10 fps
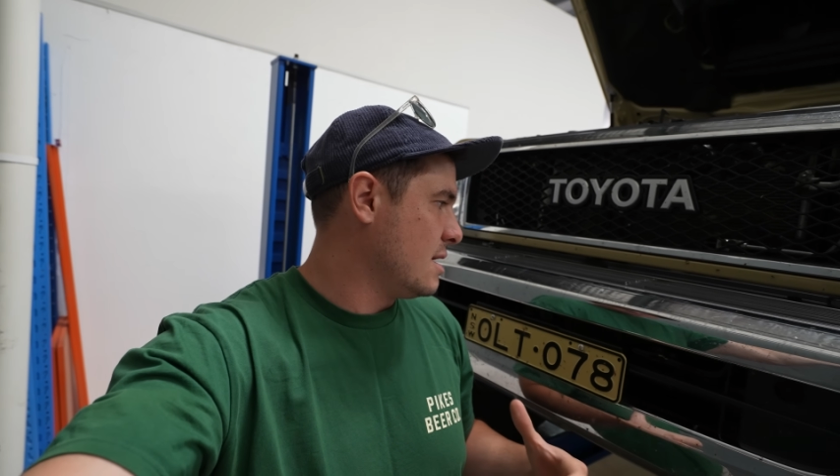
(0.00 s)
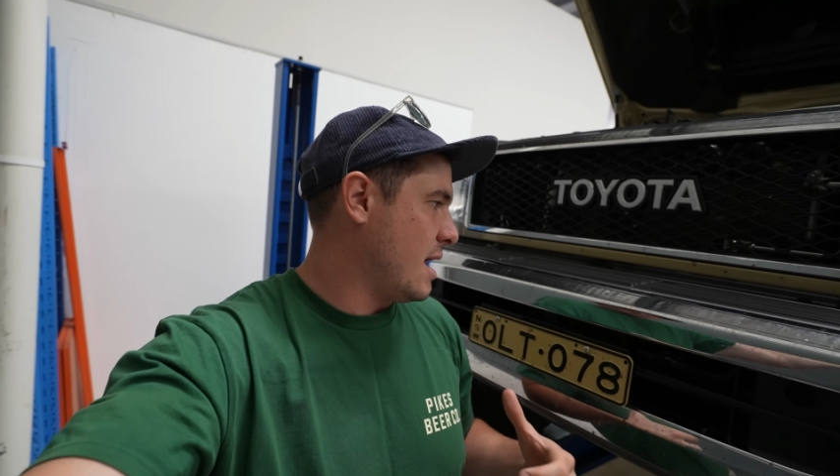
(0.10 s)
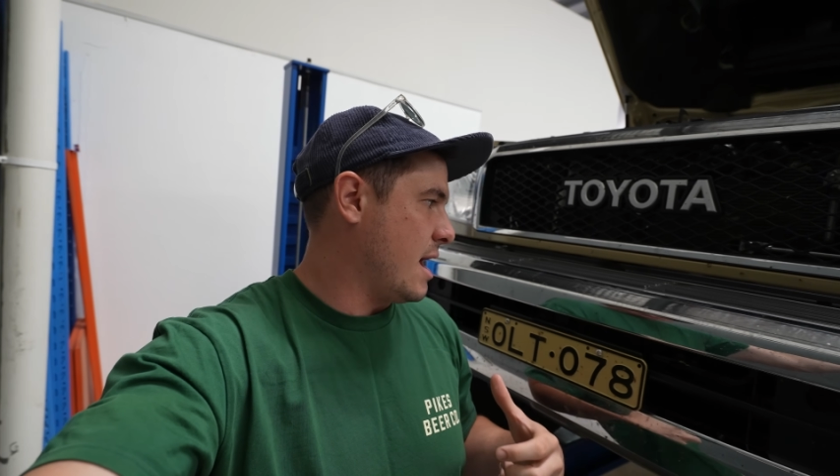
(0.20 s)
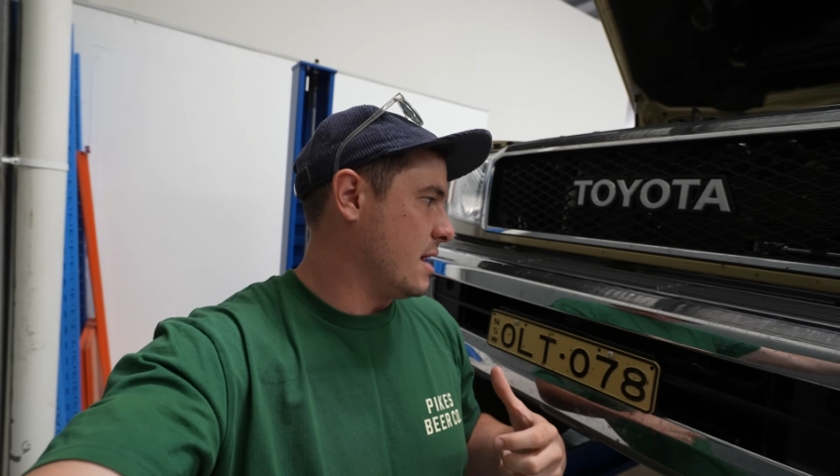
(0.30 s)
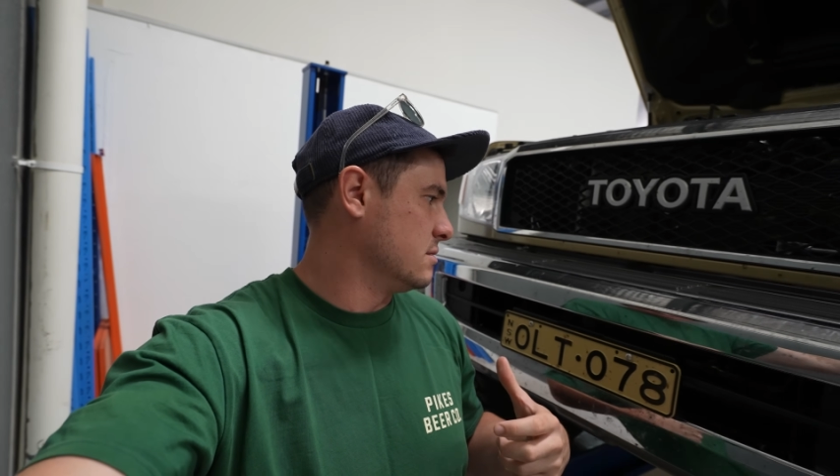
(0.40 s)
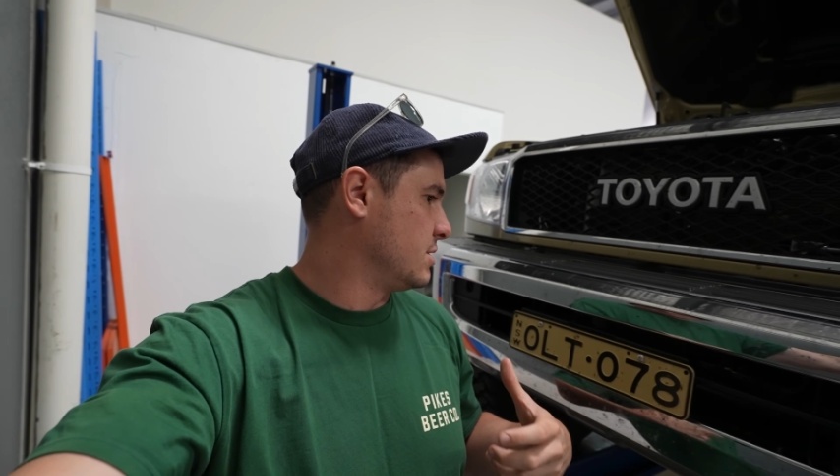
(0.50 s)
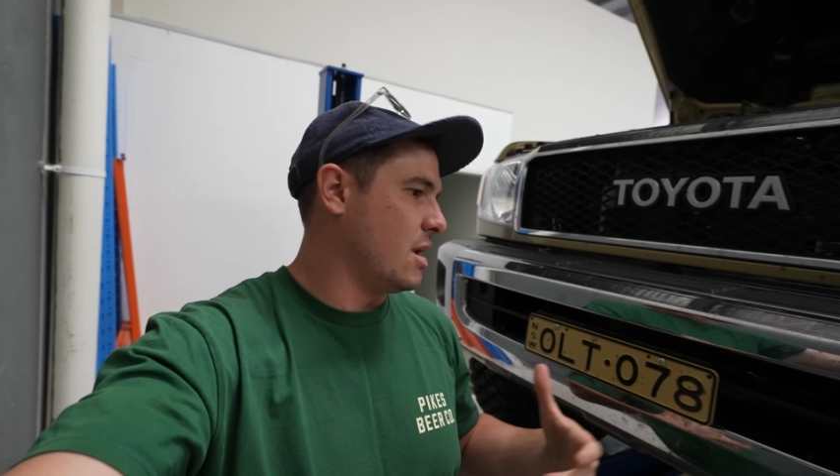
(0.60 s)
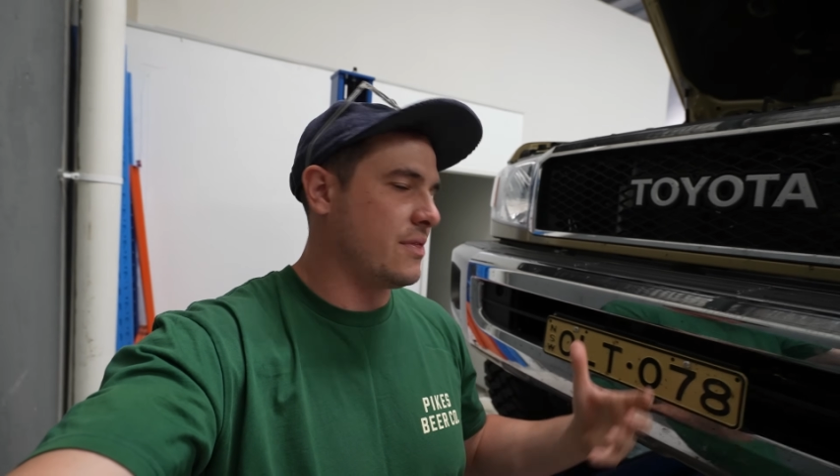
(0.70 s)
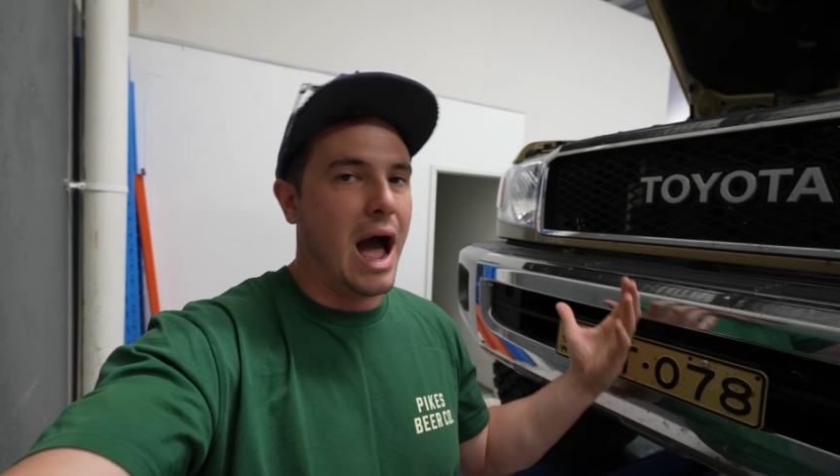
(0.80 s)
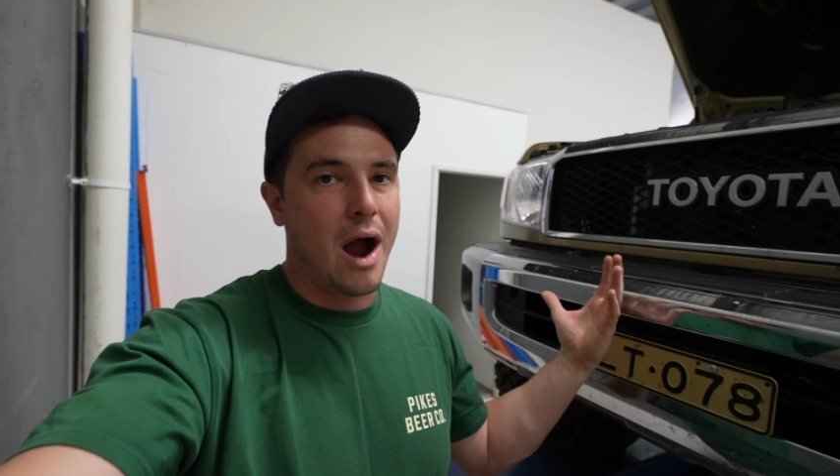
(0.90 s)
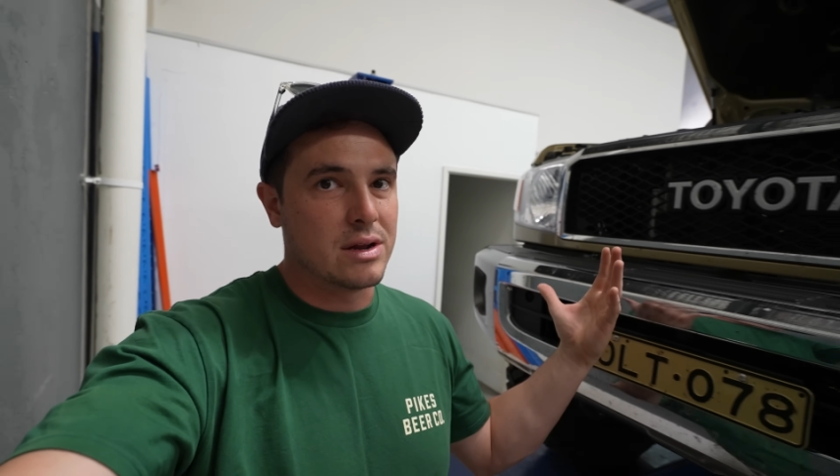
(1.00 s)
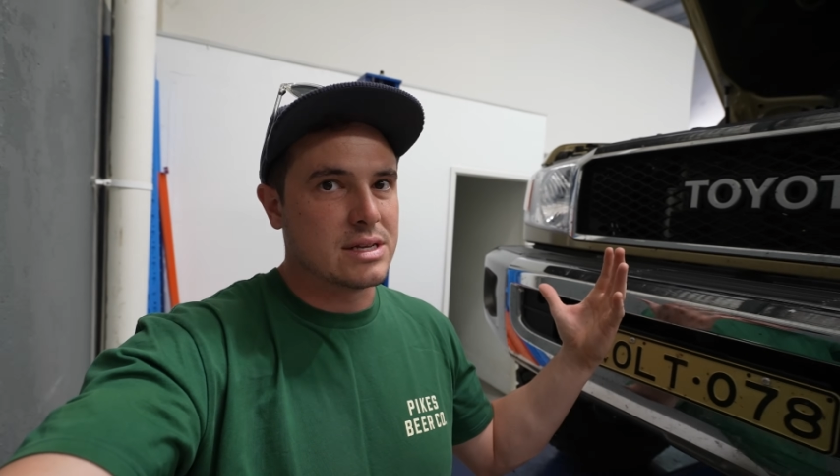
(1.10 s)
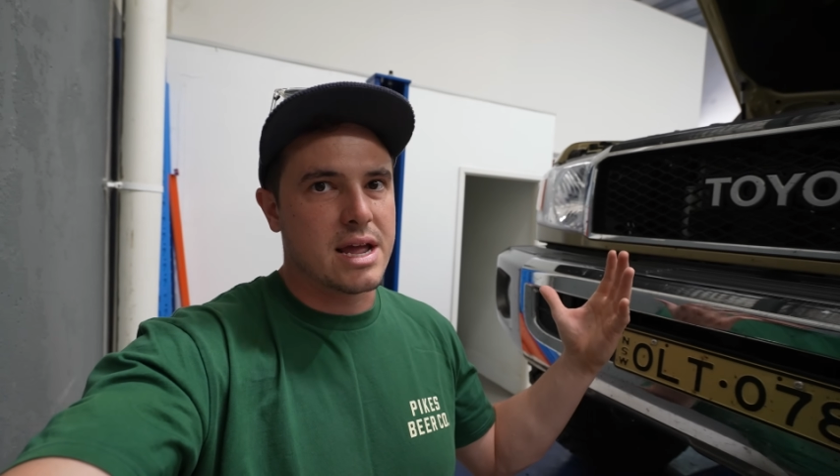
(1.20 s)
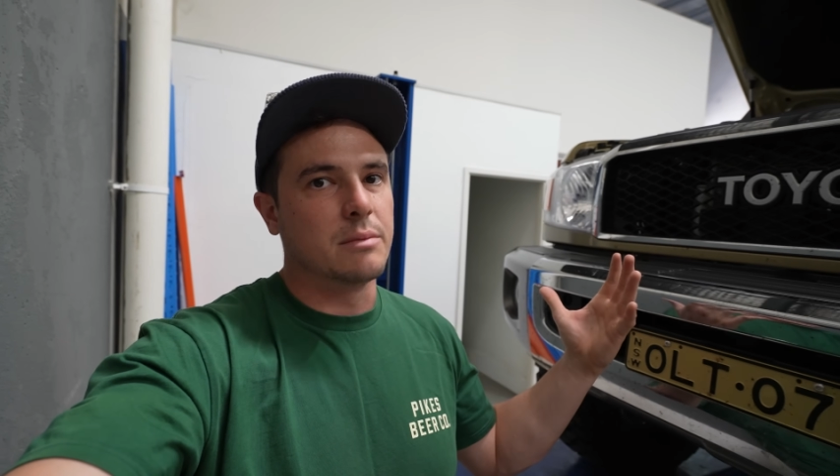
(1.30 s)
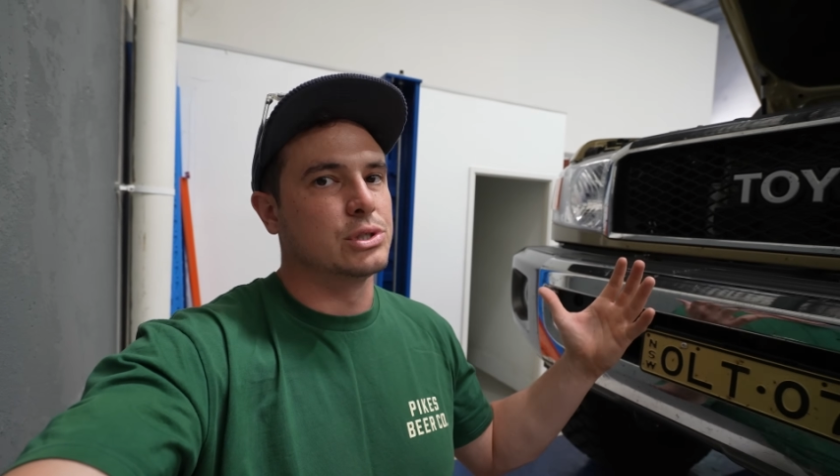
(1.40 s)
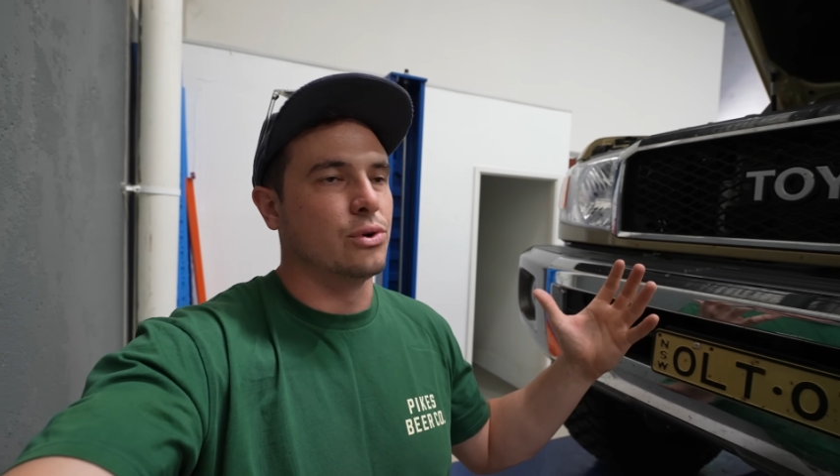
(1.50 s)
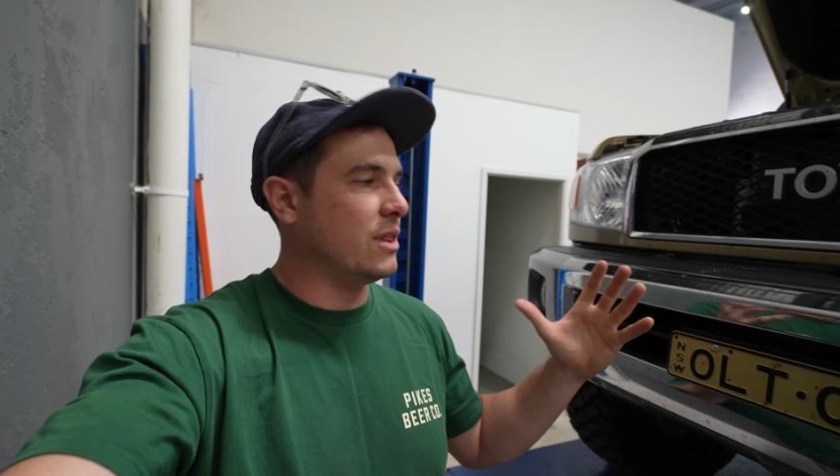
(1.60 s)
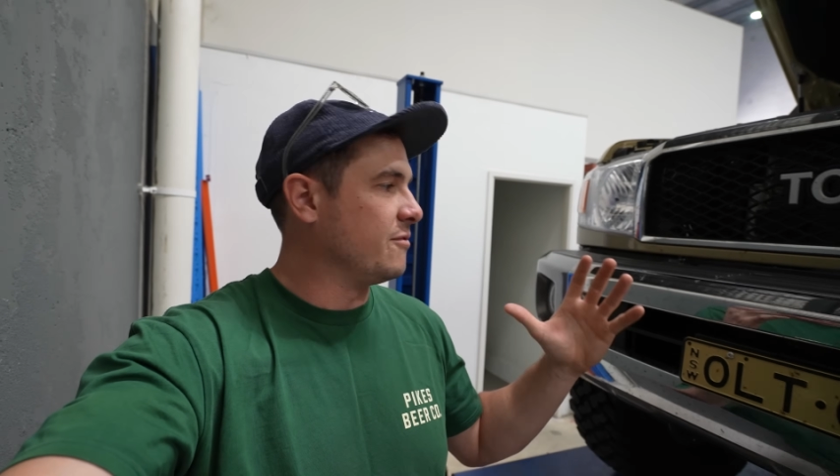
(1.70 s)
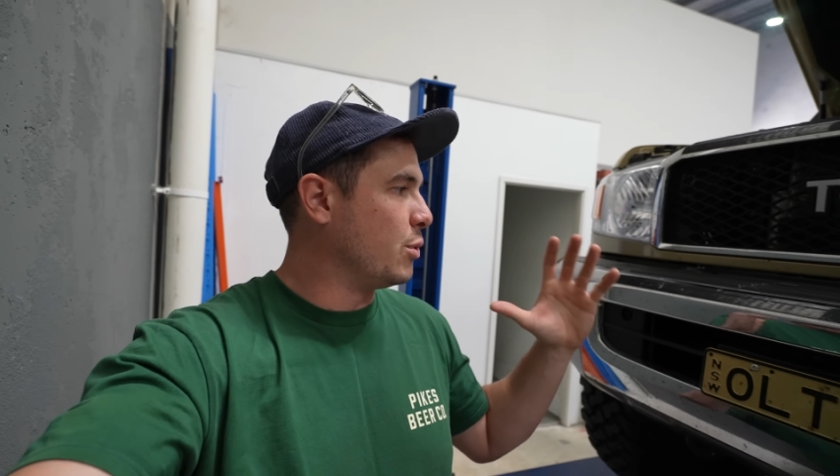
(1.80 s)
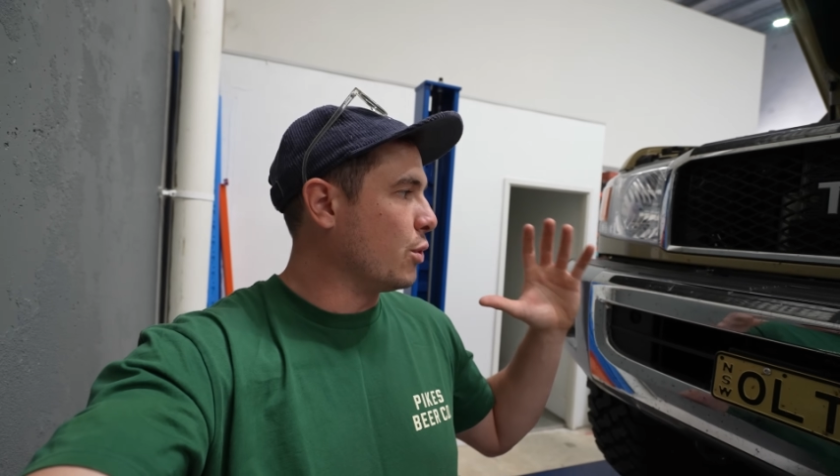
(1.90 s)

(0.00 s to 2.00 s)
and the R&D I'm sure they've